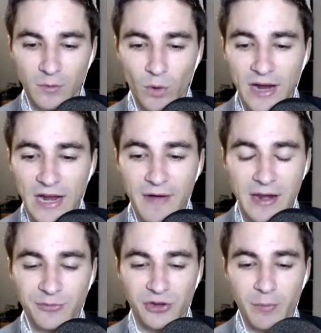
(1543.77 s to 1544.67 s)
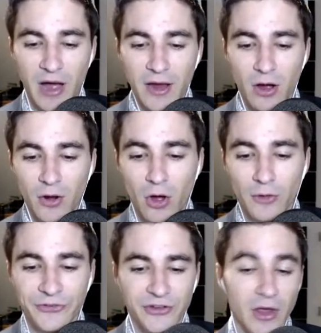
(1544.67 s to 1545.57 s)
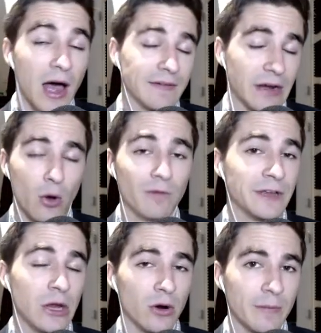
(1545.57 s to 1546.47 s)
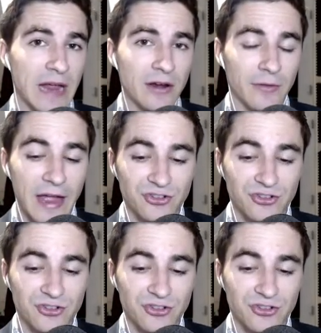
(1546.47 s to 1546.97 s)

What kind of items do you buy on alts? I've got a whole video coming out on that,